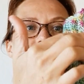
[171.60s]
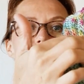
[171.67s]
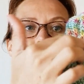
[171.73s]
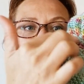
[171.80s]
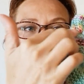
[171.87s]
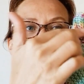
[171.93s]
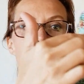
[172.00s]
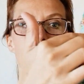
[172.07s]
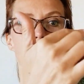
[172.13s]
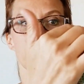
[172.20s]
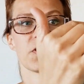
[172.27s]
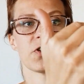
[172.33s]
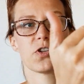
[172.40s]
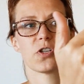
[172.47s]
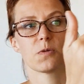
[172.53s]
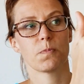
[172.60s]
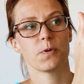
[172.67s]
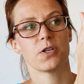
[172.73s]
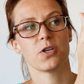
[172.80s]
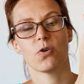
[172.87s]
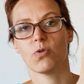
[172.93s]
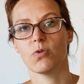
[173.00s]
brioche stitches, but
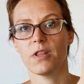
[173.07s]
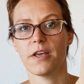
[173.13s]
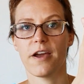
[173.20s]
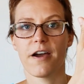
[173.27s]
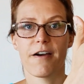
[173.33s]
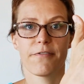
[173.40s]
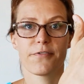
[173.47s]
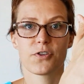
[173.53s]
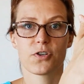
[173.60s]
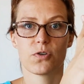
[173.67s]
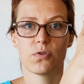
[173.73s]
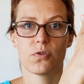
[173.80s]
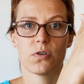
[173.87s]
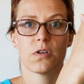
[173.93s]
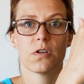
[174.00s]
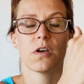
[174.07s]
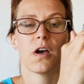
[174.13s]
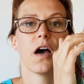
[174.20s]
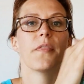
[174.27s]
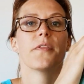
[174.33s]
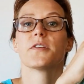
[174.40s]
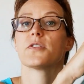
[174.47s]
you only have to,
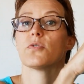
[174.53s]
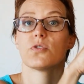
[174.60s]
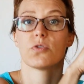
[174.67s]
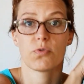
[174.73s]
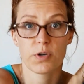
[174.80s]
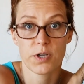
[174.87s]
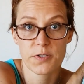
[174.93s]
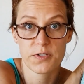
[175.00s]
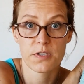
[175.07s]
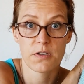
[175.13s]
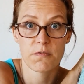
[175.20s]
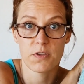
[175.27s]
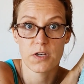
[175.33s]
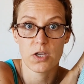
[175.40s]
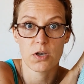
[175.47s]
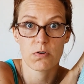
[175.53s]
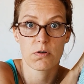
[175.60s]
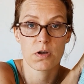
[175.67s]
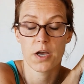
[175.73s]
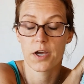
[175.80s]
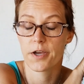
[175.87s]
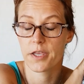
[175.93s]
and there's tutorials in the video,
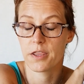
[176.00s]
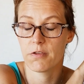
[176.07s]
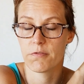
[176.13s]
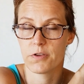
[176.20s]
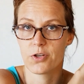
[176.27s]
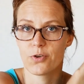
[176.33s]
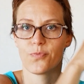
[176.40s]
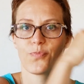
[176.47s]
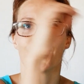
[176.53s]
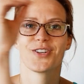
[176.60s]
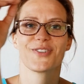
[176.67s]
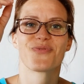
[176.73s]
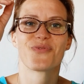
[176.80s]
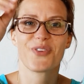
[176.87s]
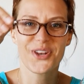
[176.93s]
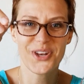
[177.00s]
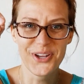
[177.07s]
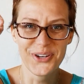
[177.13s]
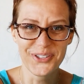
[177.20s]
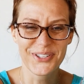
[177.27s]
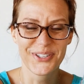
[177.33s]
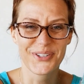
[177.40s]
there's video
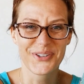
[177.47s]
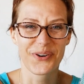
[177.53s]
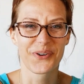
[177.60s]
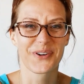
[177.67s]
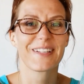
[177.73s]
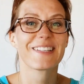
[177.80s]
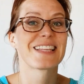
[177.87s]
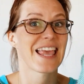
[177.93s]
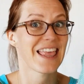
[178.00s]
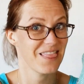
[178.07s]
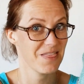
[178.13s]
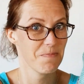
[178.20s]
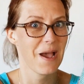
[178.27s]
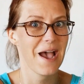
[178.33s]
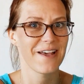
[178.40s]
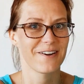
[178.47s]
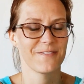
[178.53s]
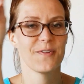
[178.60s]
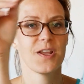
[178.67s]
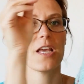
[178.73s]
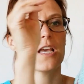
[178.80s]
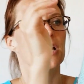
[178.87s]
tutorials in the pattern.
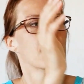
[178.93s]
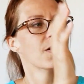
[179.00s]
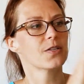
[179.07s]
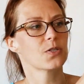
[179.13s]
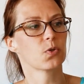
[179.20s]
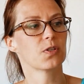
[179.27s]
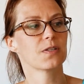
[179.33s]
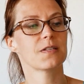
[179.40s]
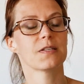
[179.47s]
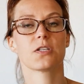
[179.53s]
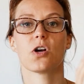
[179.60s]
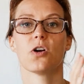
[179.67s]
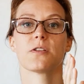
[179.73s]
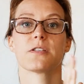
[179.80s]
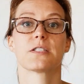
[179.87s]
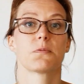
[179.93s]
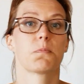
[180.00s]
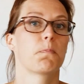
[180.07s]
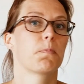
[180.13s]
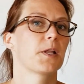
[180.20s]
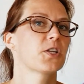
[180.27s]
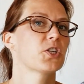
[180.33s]
So this is called
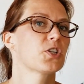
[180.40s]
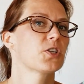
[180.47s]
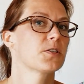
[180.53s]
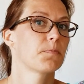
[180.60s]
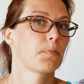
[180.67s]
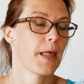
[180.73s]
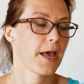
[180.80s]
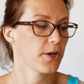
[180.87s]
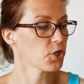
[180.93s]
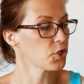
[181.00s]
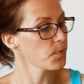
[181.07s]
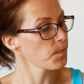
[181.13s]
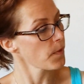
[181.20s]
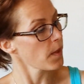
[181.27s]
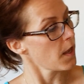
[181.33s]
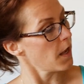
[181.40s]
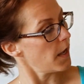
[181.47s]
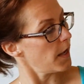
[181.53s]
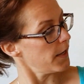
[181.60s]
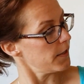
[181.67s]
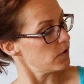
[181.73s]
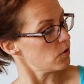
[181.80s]
Splish Splash,
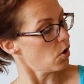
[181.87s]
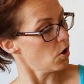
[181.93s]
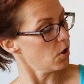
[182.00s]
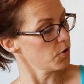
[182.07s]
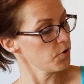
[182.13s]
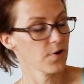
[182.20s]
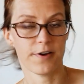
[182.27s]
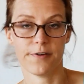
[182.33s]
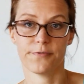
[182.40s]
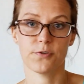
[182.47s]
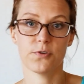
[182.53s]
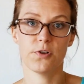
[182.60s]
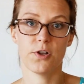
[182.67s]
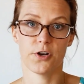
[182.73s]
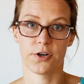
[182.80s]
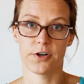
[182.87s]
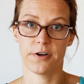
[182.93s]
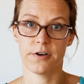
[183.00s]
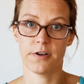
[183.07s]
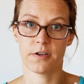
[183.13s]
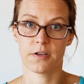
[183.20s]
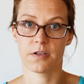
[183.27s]
and all you have to
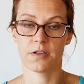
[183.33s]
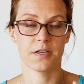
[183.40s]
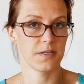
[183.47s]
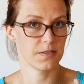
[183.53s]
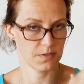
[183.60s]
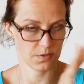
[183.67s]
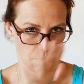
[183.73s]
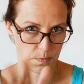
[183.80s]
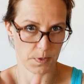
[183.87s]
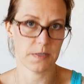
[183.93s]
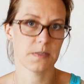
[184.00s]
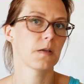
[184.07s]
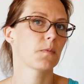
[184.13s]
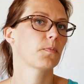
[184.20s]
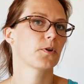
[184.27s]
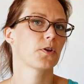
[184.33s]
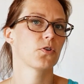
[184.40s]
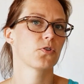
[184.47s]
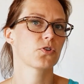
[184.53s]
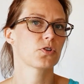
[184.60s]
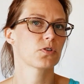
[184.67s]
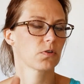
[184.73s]
learn is your basic
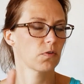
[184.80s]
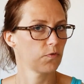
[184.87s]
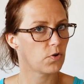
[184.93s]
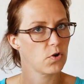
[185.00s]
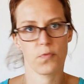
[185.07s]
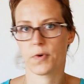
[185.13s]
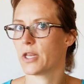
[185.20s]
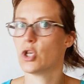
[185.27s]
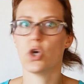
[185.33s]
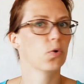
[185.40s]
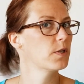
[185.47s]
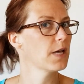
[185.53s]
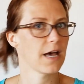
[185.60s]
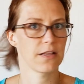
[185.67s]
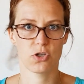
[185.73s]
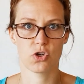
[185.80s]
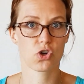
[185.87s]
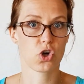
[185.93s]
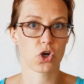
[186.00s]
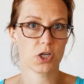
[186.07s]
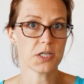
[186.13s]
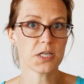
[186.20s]
brioche. So if you already know that, you're
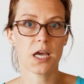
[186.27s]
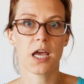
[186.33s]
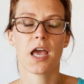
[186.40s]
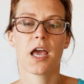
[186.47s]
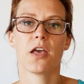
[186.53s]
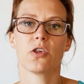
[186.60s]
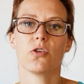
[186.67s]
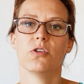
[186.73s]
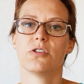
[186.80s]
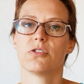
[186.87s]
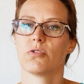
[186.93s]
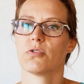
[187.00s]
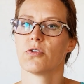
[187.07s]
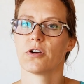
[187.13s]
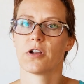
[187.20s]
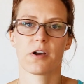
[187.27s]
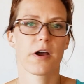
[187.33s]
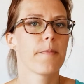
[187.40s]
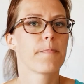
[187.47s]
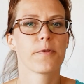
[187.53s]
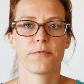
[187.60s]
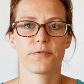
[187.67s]
good. You need to learn a
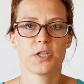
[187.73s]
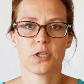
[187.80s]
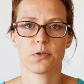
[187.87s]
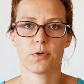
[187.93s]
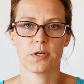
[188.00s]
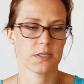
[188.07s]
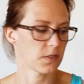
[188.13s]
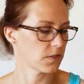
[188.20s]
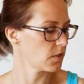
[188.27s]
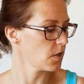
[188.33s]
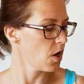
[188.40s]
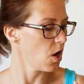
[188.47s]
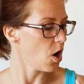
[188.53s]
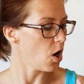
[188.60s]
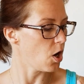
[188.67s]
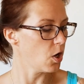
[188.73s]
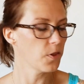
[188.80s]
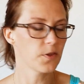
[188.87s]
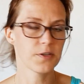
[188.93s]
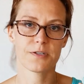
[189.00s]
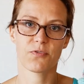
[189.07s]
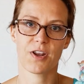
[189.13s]
couple of decreases. All
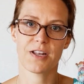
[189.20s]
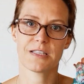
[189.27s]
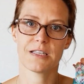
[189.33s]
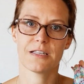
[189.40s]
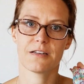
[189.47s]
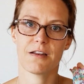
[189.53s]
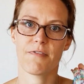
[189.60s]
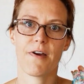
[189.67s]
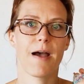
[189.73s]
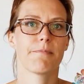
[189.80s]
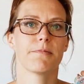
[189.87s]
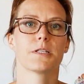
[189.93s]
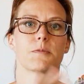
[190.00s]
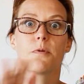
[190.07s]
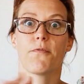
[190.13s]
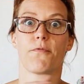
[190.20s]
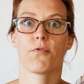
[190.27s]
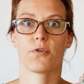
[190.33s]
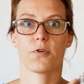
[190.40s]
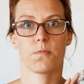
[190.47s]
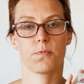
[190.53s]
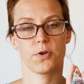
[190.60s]
this fancy stuff happens before
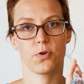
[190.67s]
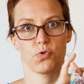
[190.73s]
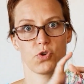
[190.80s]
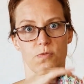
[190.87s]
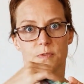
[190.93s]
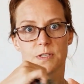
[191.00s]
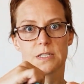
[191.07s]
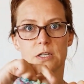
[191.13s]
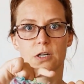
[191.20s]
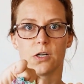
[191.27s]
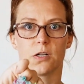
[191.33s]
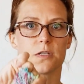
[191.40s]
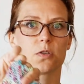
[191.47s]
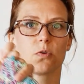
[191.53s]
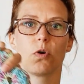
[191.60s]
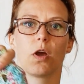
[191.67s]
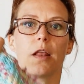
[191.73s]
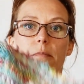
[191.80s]
your brioche even starts, so it